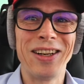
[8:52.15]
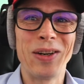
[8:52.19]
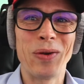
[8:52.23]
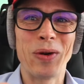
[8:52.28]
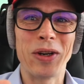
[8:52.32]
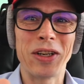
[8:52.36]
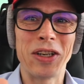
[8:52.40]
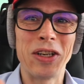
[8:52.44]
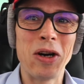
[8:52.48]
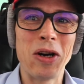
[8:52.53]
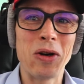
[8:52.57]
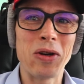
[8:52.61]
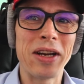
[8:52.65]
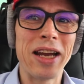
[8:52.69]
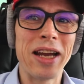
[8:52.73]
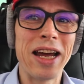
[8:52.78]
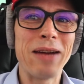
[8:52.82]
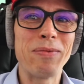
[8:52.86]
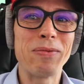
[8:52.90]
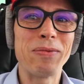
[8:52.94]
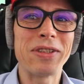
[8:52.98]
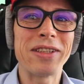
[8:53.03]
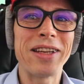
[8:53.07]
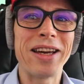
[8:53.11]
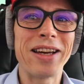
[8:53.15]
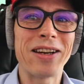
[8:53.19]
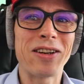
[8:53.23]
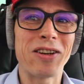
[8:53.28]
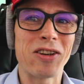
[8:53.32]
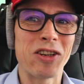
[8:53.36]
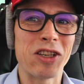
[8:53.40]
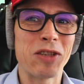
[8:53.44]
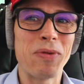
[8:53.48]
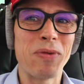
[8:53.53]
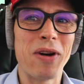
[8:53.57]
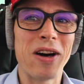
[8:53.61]
what note names they
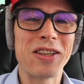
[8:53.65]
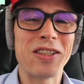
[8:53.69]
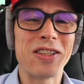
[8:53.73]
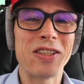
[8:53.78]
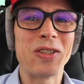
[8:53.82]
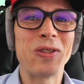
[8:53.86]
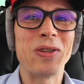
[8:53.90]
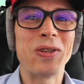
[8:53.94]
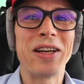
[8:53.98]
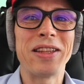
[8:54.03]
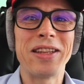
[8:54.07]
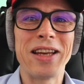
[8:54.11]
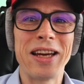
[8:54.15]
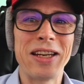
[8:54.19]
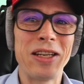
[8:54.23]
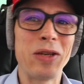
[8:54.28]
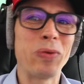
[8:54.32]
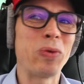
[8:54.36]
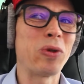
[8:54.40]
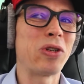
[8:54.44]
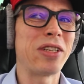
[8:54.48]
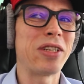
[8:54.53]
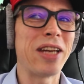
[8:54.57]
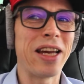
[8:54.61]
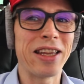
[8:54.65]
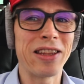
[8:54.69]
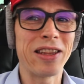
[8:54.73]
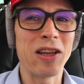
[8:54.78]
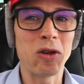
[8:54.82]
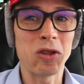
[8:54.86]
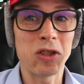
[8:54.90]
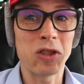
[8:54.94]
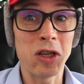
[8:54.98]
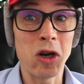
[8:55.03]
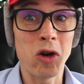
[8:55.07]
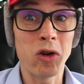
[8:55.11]
correspond to, and then you would take
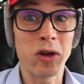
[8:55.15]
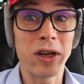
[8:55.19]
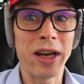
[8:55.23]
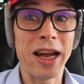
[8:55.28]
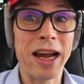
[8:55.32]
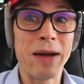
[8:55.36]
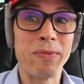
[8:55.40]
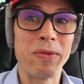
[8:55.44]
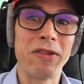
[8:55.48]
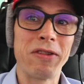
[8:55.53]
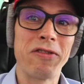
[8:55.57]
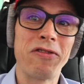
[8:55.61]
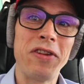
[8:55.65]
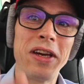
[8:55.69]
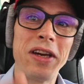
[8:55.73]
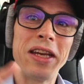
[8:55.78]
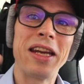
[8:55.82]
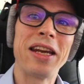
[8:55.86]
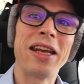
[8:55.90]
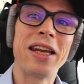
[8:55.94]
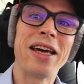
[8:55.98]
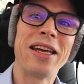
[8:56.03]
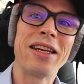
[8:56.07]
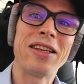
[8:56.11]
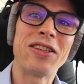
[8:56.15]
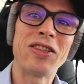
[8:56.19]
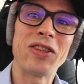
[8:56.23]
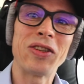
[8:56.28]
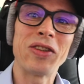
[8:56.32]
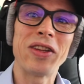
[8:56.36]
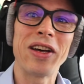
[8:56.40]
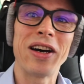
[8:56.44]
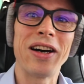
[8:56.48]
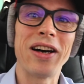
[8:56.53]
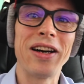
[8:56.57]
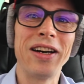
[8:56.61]
those note names and feed it into
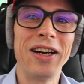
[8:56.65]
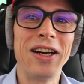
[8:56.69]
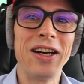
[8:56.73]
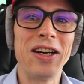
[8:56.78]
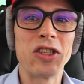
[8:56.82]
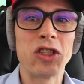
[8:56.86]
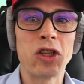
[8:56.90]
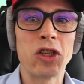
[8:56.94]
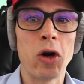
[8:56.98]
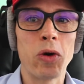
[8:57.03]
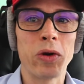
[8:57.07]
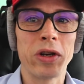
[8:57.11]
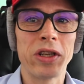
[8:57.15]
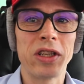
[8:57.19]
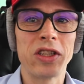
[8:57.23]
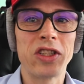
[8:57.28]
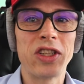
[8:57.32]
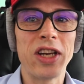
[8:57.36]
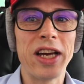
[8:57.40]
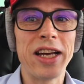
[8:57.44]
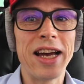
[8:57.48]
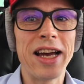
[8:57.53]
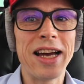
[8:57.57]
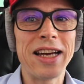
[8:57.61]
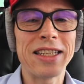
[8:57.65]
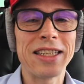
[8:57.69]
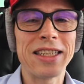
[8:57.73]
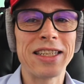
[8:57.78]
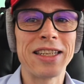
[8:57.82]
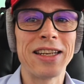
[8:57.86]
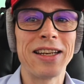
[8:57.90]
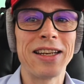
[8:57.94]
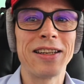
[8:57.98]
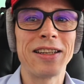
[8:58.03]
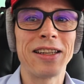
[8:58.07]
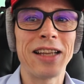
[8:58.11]
the
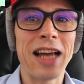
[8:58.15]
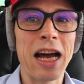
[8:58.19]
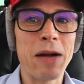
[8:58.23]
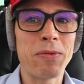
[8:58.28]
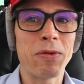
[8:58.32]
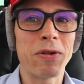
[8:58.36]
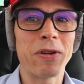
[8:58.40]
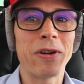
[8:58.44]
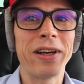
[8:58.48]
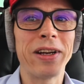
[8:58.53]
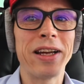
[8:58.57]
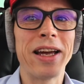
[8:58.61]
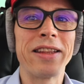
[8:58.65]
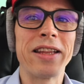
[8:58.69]
Tonal.js library,